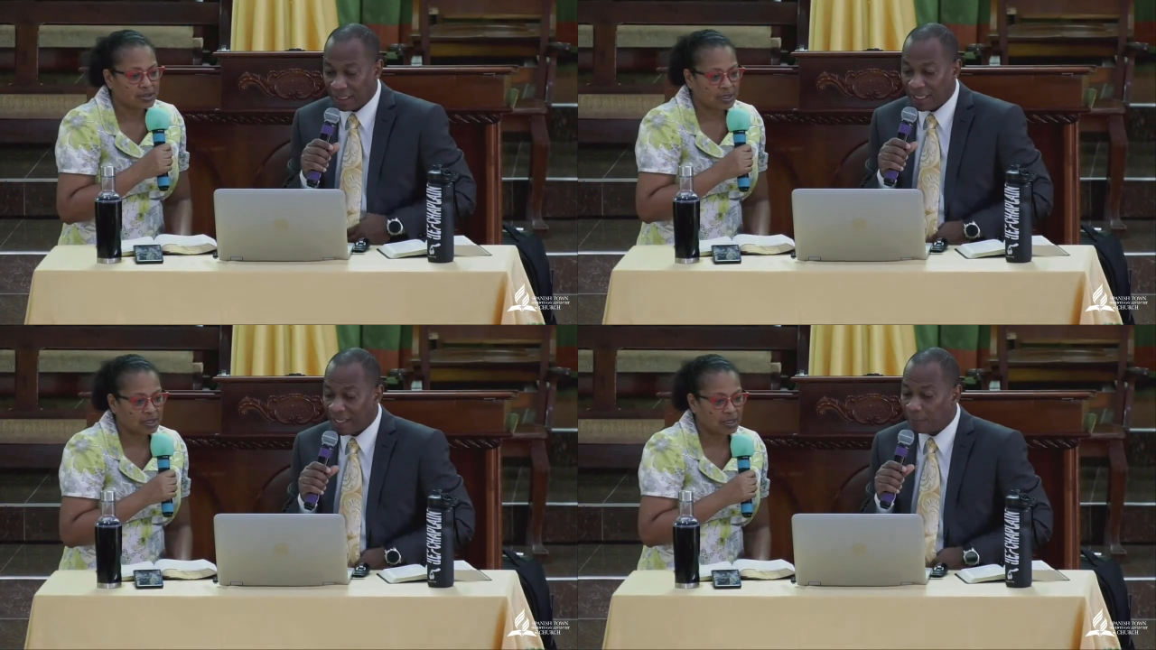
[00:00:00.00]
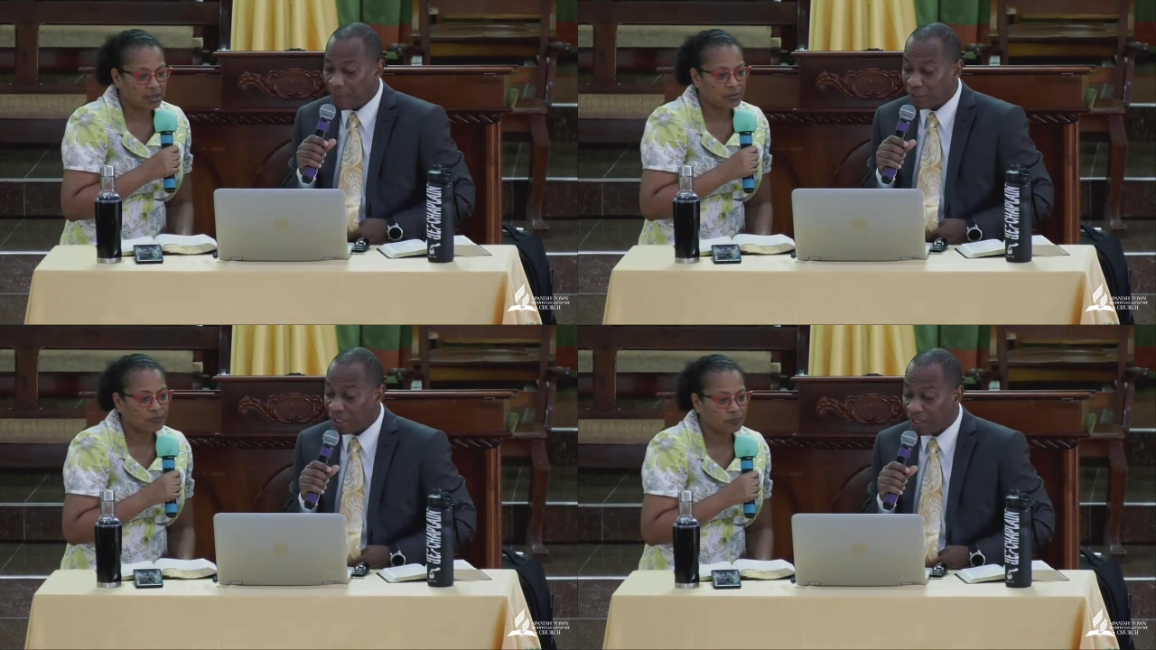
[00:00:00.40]
Speaker 1: single,
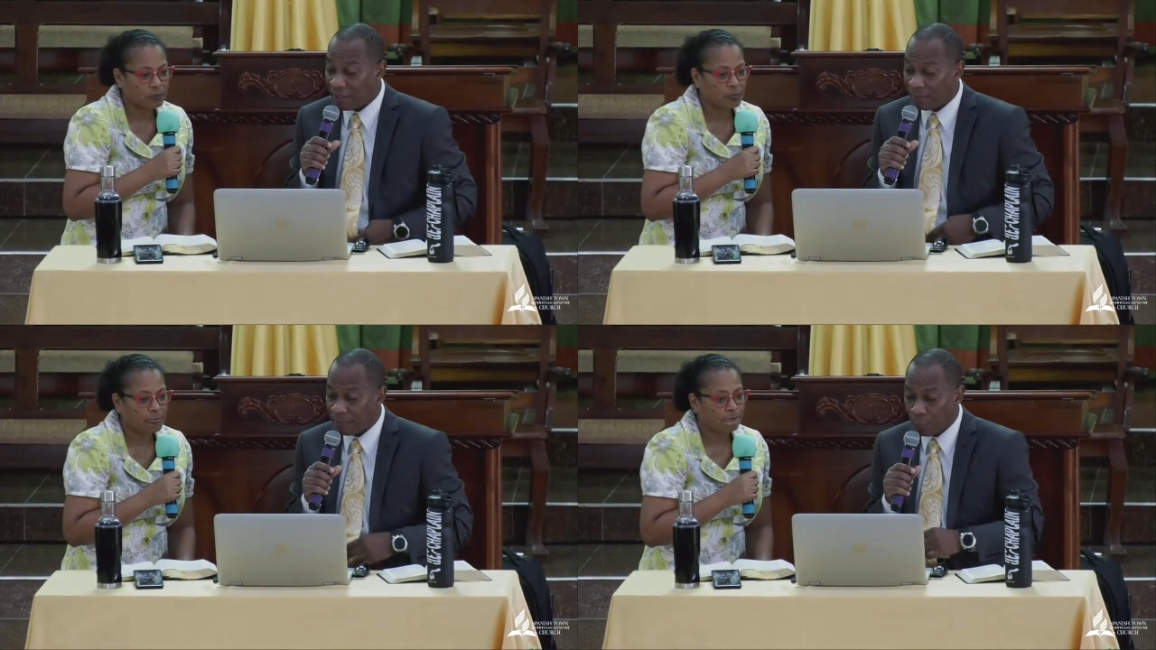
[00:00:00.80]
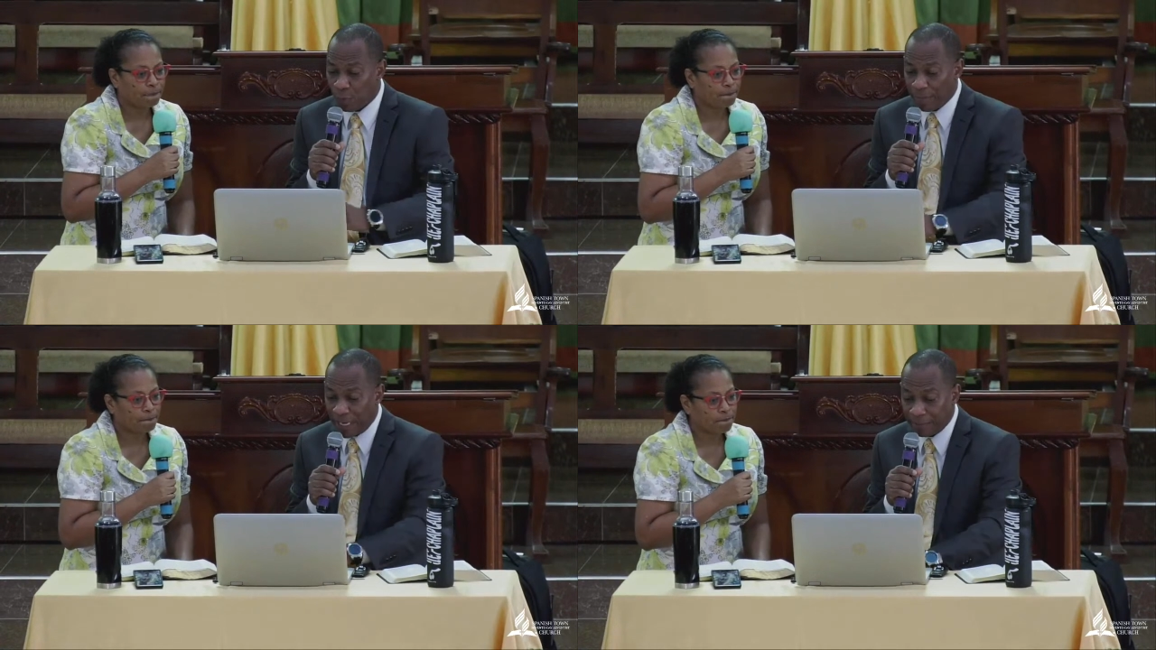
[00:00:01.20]
especially the
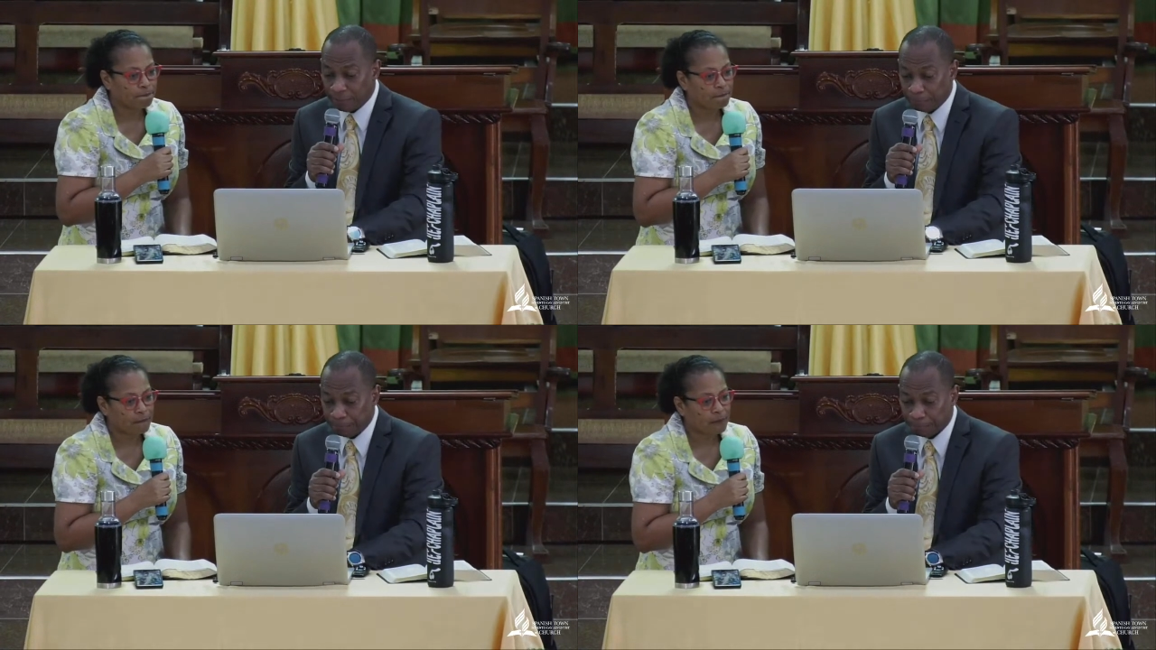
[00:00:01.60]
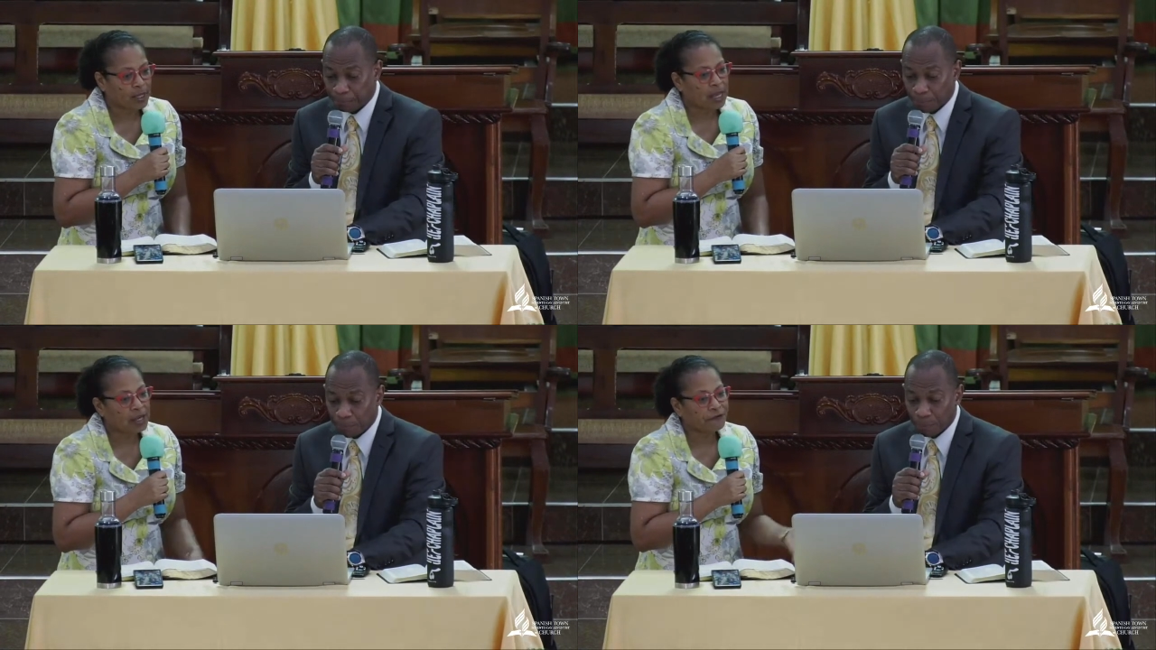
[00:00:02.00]
women.
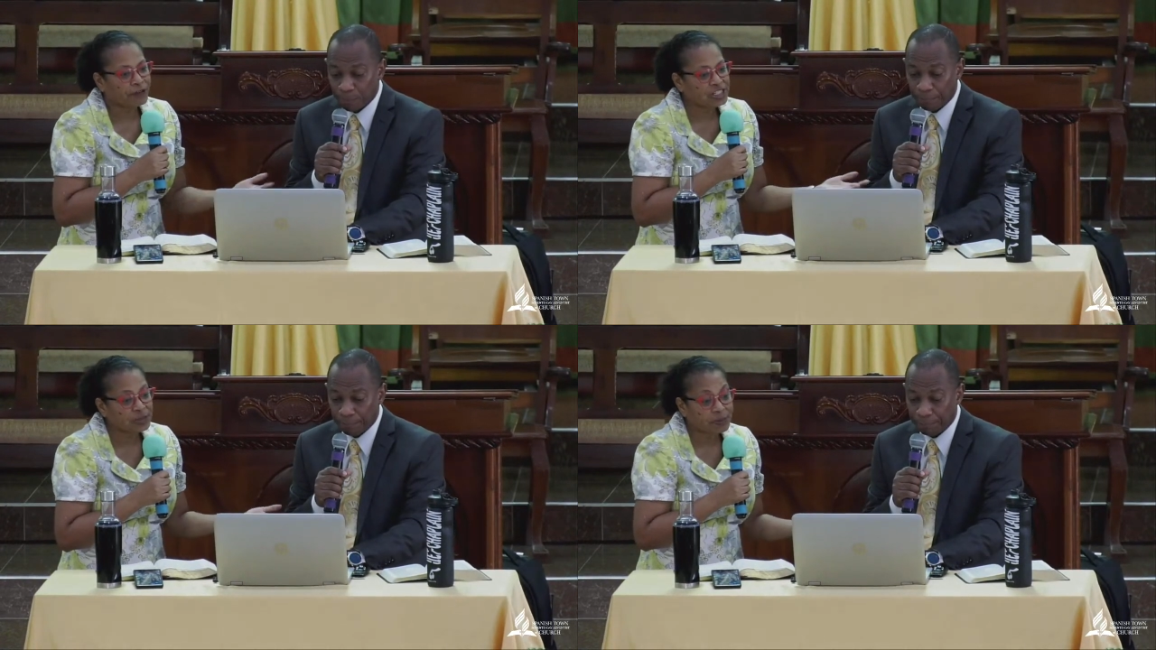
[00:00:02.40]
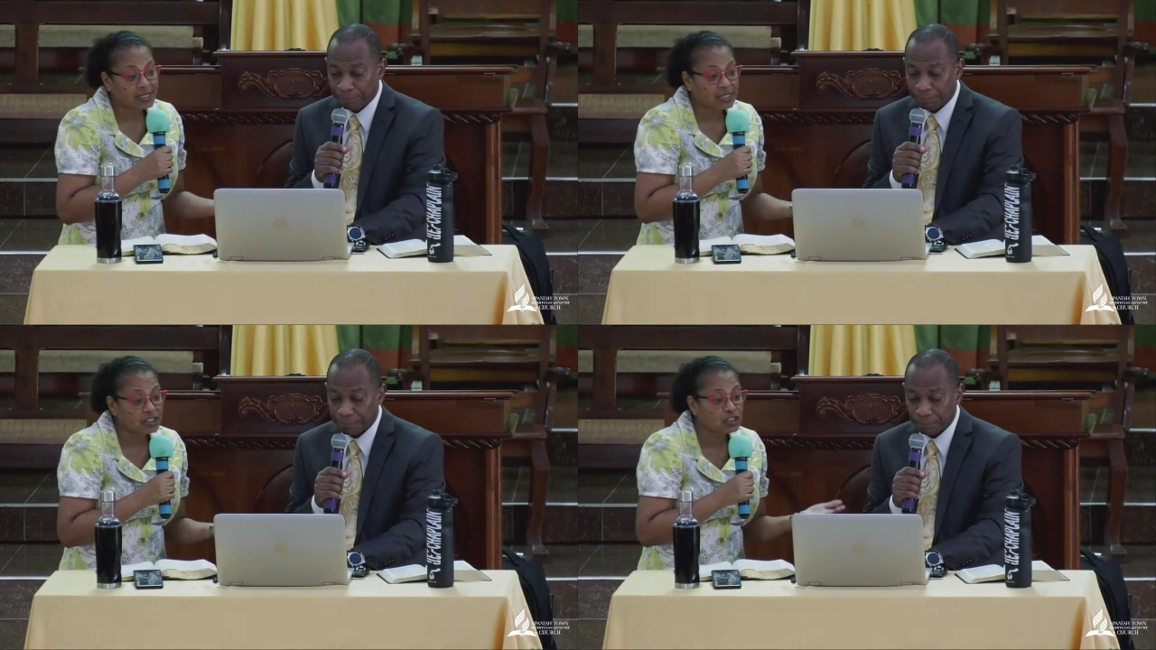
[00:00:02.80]
And friendship
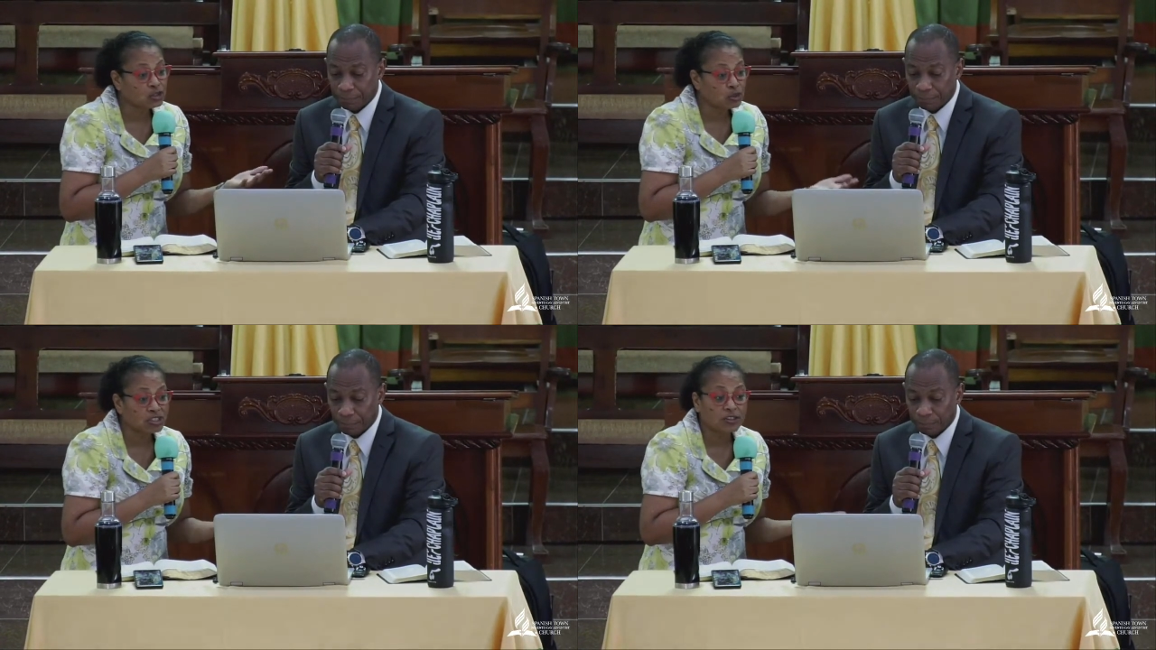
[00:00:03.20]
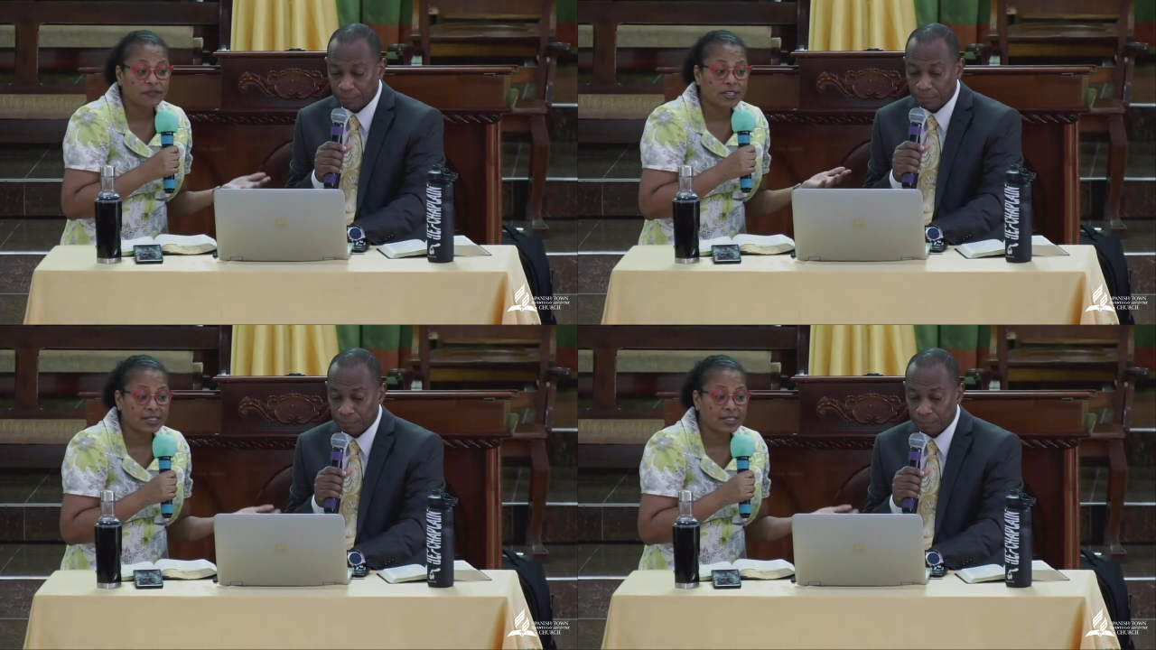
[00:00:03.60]
is a source of